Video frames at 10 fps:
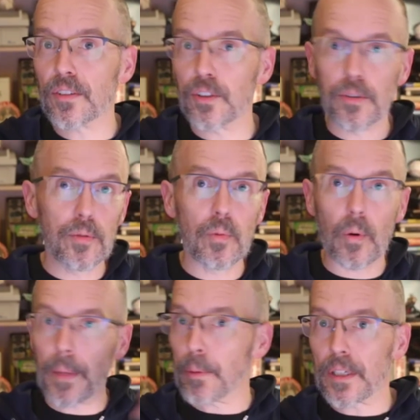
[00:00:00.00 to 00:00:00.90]
you
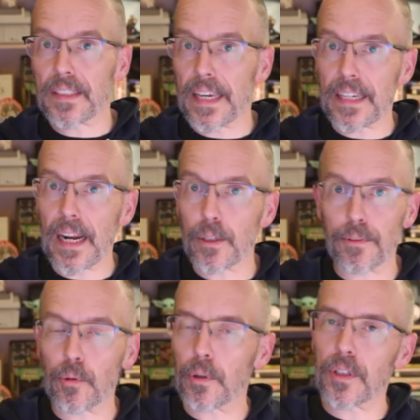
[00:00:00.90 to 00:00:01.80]
may want to take it out if you're
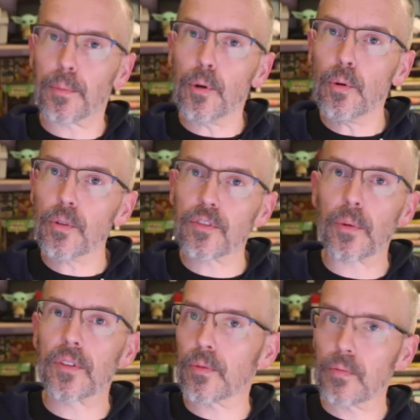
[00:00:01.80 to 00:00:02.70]
going to the pool, so it's,